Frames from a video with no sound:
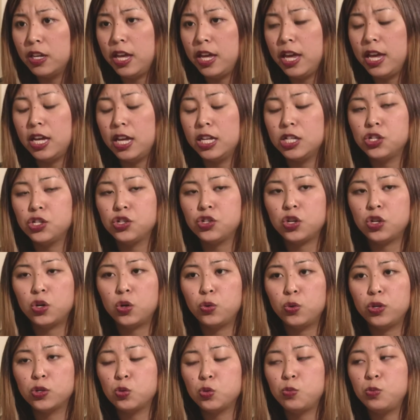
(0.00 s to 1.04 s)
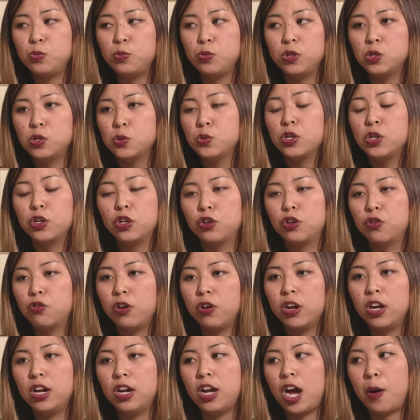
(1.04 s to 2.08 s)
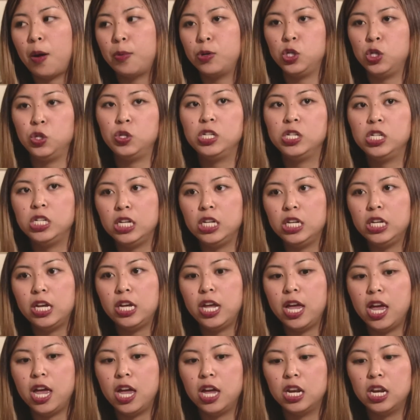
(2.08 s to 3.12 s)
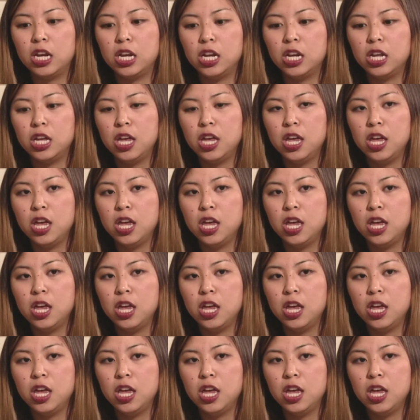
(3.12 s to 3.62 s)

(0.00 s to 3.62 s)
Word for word: And so this this was a great opportunity and